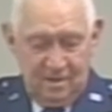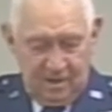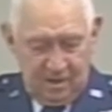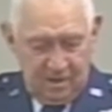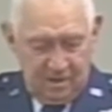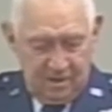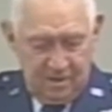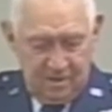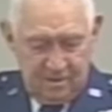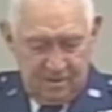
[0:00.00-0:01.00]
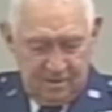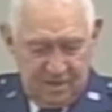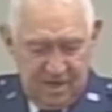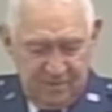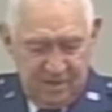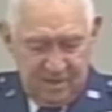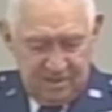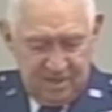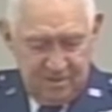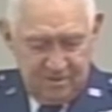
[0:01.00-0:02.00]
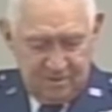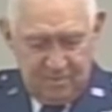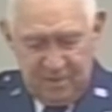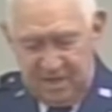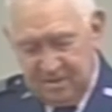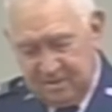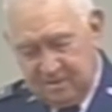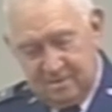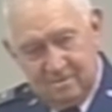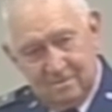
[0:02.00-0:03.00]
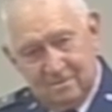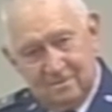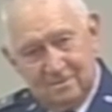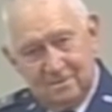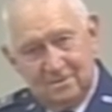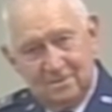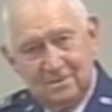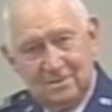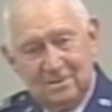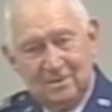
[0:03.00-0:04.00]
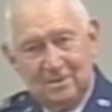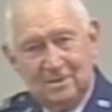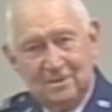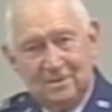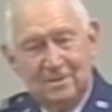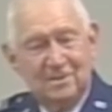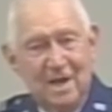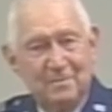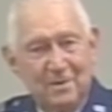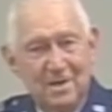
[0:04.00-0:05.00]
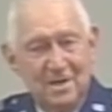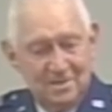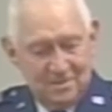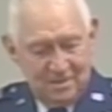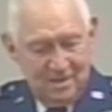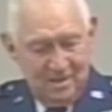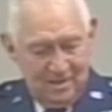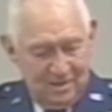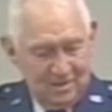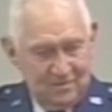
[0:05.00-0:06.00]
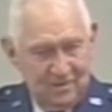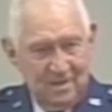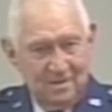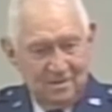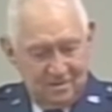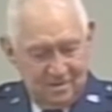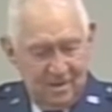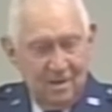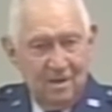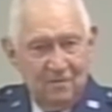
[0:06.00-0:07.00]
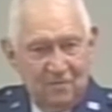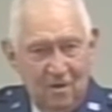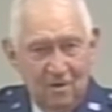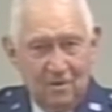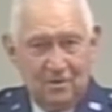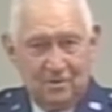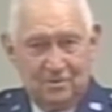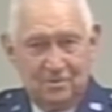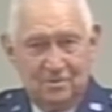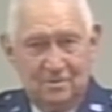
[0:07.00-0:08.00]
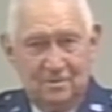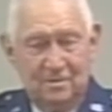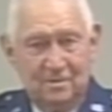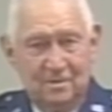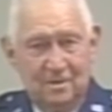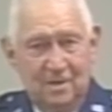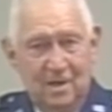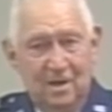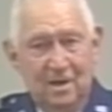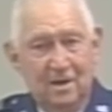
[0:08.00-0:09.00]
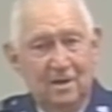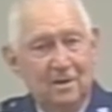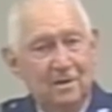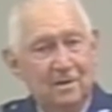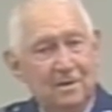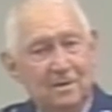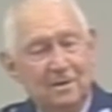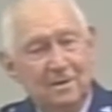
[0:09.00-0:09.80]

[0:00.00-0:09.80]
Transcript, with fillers: And the Japanese industry paid the, uh, the Japanese civilians for us. And uh,